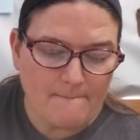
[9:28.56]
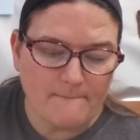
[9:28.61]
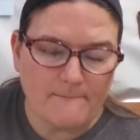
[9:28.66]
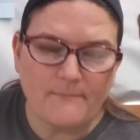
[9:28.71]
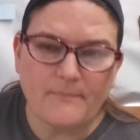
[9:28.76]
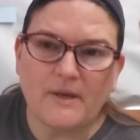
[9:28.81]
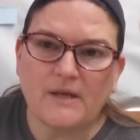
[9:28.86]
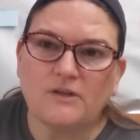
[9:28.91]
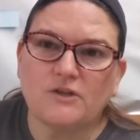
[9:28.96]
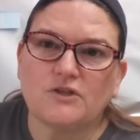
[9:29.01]

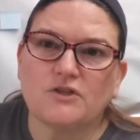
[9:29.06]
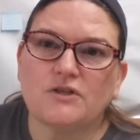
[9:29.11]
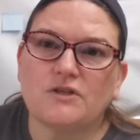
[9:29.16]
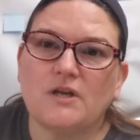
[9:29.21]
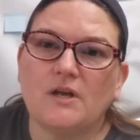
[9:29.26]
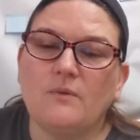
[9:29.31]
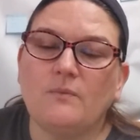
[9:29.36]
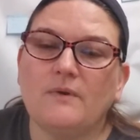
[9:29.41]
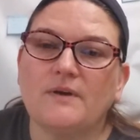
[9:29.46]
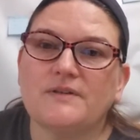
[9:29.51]
But
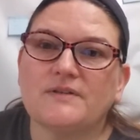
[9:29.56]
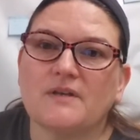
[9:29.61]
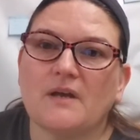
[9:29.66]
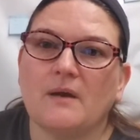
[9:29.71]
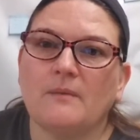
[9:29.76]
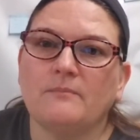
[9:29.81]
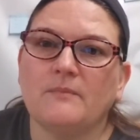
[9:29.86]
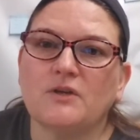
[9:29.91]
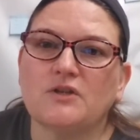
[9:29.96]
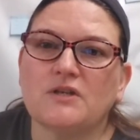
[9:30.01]
she was a
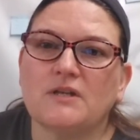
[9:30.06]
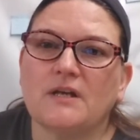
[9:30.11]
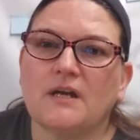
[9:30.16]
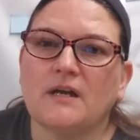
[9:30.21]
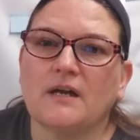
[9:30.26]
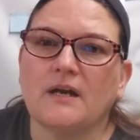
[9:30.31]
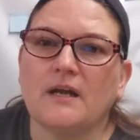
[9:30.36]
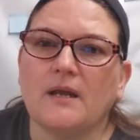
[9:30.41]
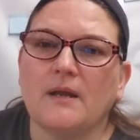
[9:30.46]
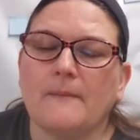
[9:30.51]

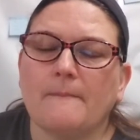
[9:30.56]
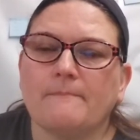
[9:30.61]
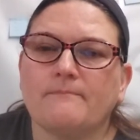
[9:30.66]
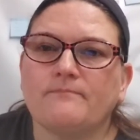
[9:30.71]
missionary